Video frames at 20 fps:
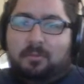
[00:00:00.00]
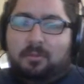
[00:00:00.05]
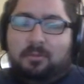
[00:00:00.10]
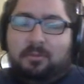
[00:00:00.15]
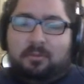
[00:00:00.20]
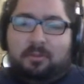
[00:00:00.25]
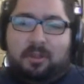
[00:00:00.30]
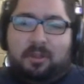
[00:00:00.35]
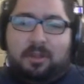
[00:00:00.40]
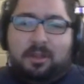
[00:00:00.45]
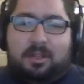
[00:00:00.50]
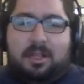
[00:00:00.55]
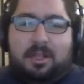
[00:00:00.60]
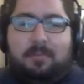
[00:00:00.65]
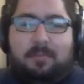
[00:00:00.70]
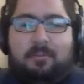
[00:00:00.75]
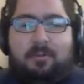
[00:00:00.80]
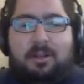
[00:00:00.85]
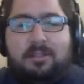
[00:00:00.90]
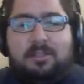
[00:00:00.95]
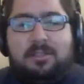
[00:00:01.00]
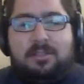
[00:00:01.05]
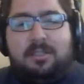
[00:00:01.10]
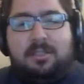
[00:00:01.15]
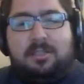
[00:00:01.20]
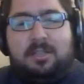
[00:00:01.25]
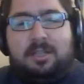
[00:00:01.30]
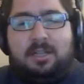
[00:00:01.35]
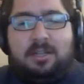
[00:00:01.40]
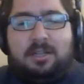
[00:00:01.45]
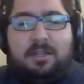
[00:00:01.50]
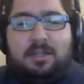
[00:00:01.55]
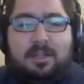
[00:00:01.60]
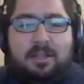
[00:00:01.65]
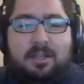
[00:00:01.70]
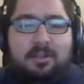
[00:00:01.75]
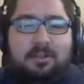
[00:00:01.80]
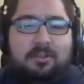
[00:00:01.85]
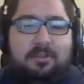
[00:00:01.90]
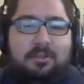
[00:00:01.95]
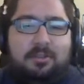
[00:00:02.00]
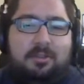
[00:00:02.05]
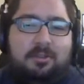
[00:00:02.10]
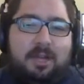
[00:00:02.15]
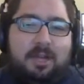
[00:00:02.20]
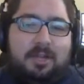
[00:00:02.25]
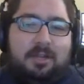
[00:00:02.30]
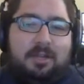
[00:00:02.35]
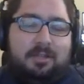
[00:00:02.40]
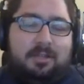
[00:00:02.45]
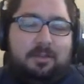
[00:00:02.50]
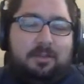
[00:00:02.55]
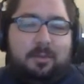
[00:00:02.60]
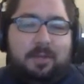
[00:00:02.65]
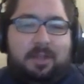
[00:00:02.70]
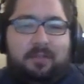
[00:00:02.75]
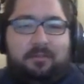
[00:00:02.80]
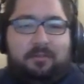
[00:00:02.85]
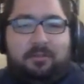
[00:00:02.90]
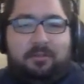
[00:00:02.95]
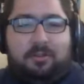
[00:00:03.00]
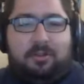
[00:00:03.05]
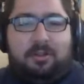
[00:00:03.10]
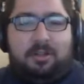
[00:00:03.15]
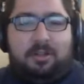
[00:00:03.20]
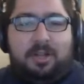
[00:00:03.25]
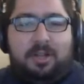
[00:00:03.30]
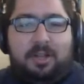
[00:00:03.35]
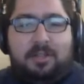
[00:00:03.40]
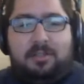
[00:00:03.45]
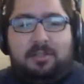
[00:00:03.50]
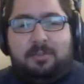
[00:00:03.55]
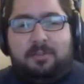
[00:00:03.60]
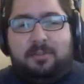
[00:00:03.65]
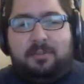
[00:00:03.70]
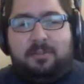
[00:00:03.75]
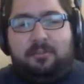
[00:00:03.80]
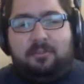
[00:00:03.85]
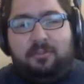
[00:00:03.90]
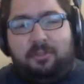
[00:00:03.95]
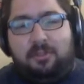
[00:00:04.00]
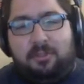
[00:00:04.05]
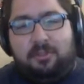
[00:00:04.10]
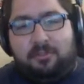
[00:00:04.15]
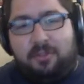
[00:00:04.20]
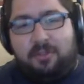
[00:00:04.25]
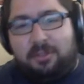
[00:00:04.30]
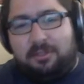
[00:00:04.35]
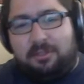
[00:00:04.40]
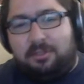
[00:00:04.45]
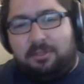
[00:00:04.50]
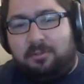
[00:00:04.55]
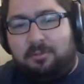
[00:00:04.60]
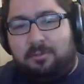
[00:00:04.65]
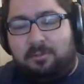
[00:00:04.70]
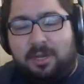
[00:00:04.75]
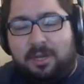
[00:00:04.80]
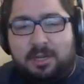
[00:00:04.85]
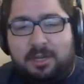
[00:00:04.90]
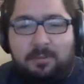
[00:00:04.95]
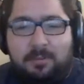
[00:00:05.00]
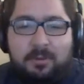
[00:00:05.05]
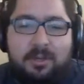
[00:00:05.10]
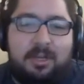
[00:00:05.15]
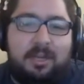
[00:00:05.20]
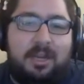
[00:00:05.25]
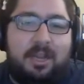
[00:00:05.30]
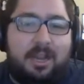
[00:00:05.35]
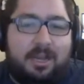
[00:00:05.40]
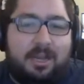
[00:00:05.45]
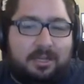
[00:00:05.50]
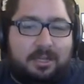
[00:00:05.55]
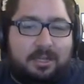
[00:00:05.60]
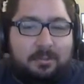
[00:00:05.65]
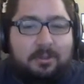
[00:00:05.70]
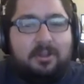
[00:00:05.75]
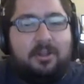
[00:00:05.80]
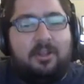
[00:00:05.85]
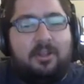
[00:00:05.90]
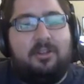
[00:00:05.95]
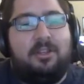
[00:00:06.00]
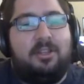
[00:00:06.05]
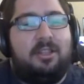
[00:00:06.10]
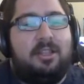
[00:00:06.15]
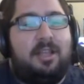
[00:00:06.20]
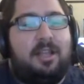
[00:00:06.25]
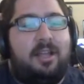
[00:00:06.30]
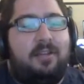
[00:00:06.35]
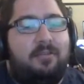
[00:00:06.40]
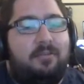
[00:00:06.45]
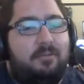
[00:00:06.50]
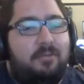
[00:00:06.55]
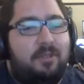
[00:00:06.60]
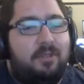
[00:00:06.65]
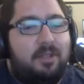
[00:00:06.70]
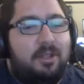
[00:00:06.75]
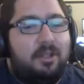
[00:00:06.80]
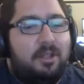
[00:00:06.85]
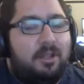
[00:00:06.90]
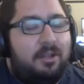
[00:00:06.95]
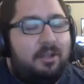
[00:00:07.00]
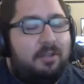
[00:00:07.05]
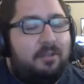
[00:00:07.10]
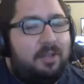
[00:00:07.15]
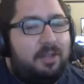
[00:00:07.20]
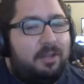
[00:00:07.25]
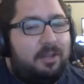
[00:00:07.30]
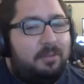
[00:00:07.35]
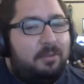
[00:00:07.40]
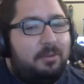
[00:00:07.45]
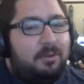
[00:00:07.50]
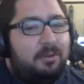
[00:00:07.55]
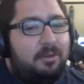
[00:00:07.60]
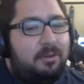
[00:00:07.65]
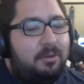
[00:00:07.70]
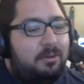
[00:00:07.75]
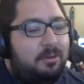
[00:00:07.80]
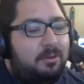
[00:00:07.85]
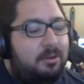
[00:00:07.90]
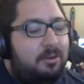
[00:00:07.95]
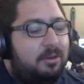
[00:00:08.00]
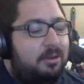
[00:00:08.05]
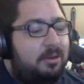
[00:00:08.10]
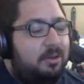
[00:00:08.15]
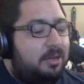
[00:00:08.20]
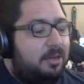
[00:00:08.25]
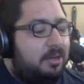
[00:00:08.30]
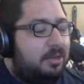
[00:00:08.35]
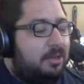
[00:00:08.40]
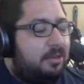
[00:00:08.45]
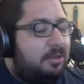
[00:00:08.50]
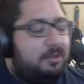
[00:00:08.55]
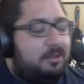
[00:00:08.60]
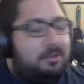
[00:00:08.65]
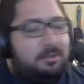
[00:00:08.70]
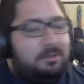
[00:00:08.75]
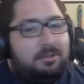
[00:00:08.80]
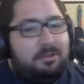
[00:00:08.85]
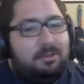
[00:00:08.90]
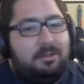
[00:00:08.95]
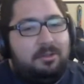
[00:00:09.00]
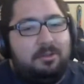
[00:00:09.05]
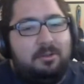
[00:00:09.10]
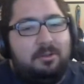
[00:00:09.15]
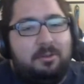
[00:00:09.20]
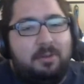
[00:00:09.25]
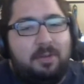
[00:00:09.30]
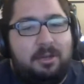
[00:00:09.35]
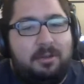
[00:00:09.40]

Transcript: along in that process? Like, do you actually wait for a client to be fully functional, ready to put in any type of content they have available, or do you